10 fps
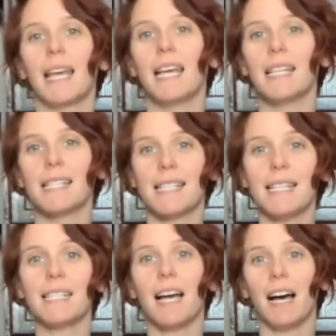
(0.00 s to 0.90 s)
since
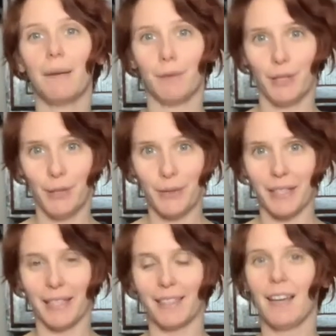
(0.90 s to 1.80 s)
I'm
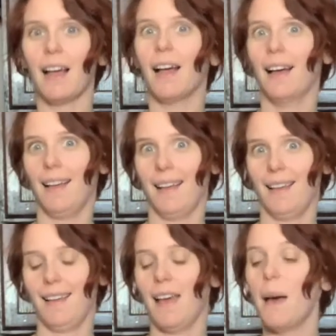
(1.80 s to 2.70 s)
using
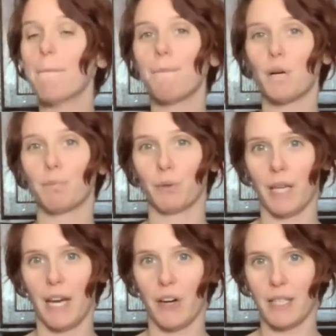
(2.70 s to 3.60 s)
purple
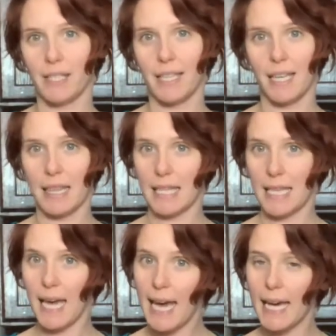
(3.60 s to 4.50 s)
carrots in the
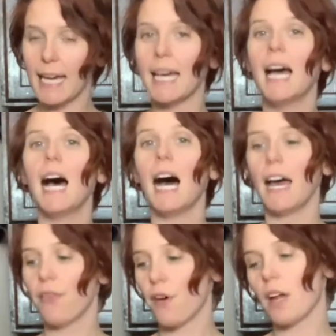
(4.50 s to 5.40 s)
cake, I
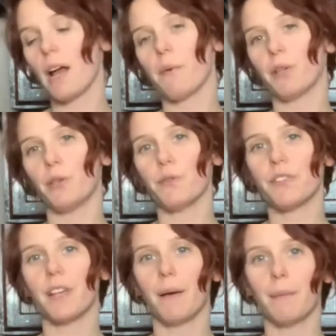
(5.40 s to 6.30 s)
thought I would use
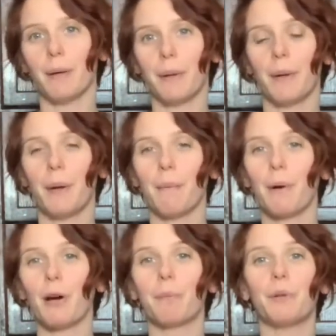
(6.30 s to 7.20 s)
some
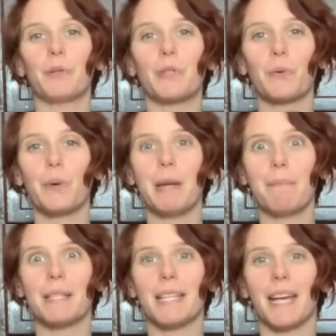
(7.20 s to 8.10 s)
purple sweet
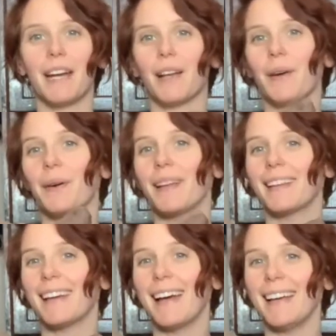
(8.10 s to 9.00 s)
potato in the
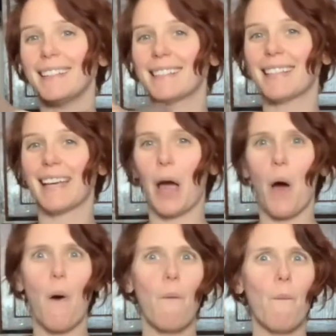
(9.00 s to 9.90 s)
icing.
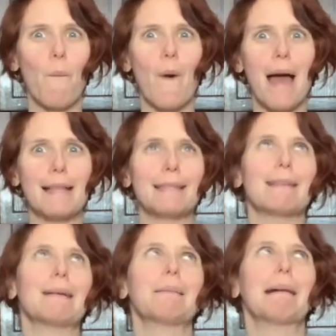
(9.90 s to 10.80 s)
What? Oh
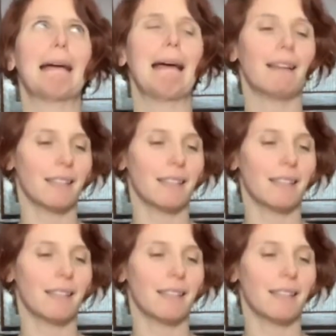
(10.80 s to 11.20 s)
my god.